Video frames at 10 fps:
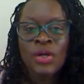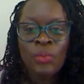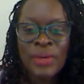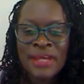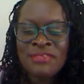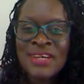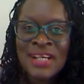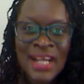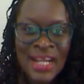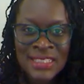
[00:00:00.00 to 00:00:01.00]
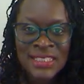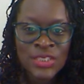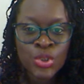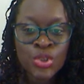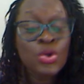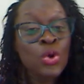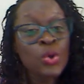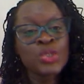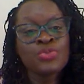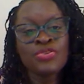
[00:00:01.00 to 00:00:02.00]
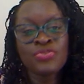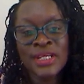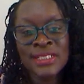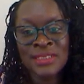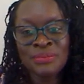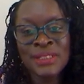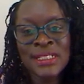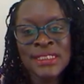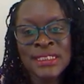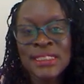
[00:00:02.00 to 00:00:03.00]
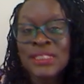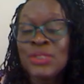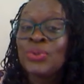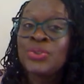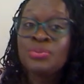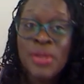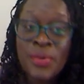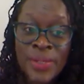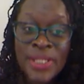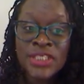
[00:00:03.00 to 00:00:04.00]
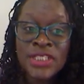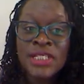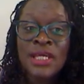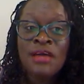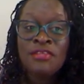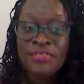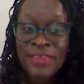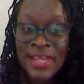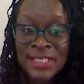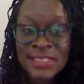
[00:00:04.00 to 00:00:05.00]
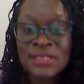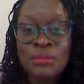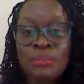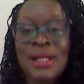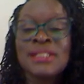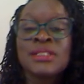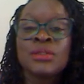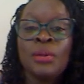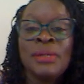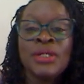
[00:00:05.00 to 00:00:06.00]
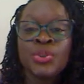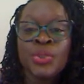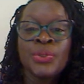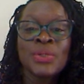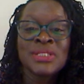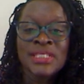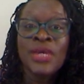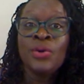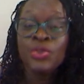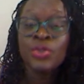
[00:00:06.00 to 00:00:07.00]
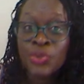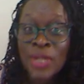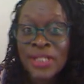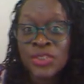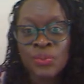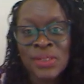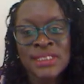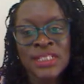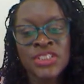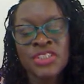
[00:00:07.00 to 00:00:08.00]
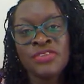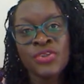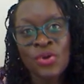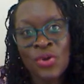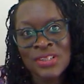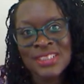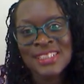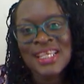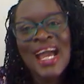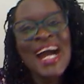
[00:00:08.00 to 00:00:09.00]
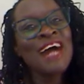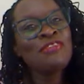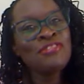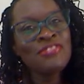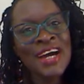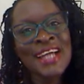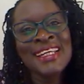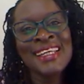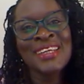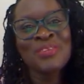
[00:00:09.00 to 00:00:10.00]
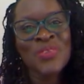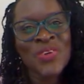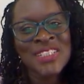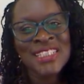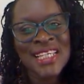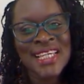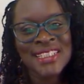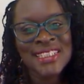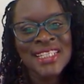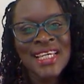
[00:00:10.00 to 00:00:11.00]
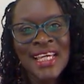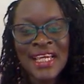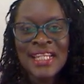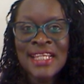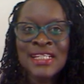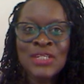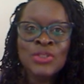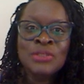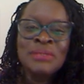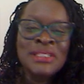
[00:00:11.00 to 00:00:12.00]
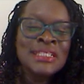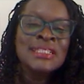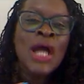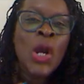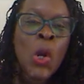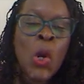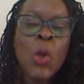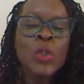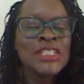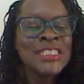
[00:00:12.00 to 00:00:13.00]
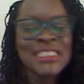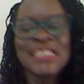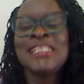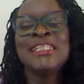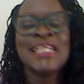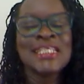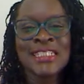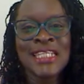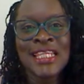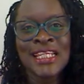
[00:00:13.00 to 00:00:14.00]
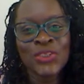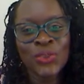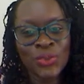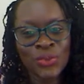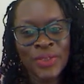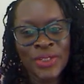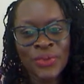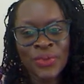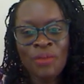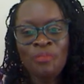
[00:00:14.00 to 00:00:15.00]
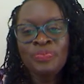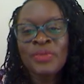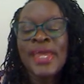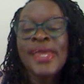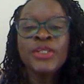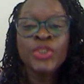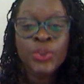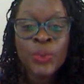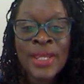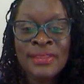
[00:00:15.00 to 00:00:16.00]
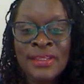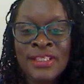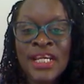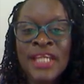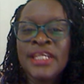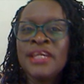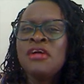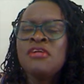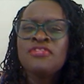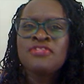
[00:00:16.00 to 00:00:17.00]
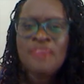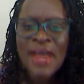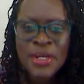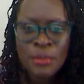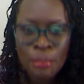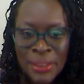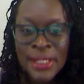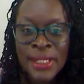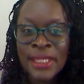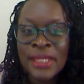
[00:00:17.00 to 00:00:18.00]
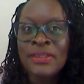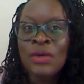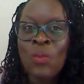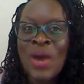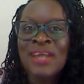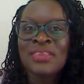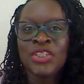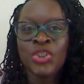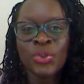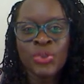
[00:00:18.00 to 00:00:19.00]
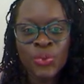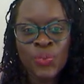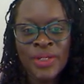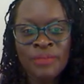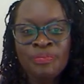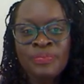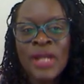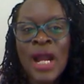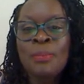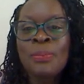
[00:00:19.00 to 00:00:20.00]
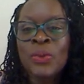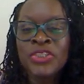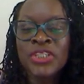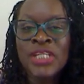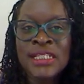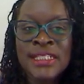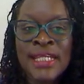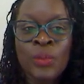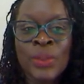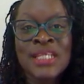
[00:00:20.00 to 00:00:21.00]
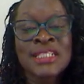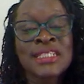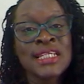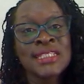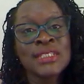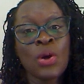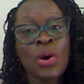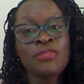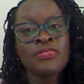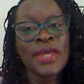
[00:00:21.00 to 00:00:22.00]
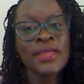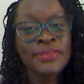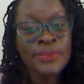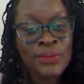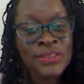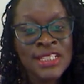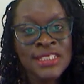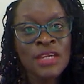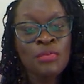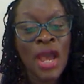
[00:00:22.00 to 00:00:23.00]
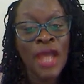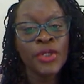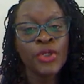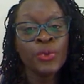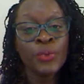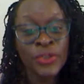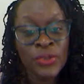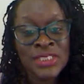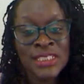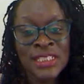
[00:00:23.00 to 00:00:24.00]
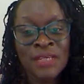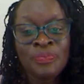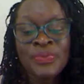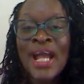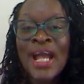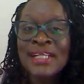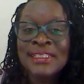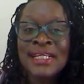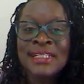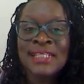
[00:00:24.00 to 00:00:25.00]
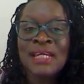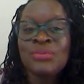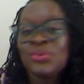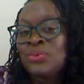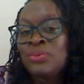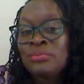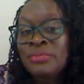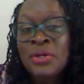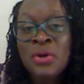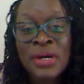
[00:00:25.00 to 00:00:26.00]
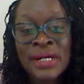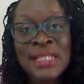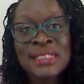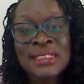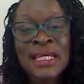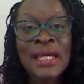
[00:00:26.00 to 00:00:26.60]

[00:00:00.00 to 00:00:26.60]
Whenever a situation calls for flexibility, don't be rigid, flex, but make sure you are staying on track towards achieving your goals. Have fun in the process. Let it not be just a core tedious thing that you're doing, Enjoy the journey. Find meaning in the work that you're doing. Approach each day with a sense of enthusiasm and curiosity, and take time to recognize the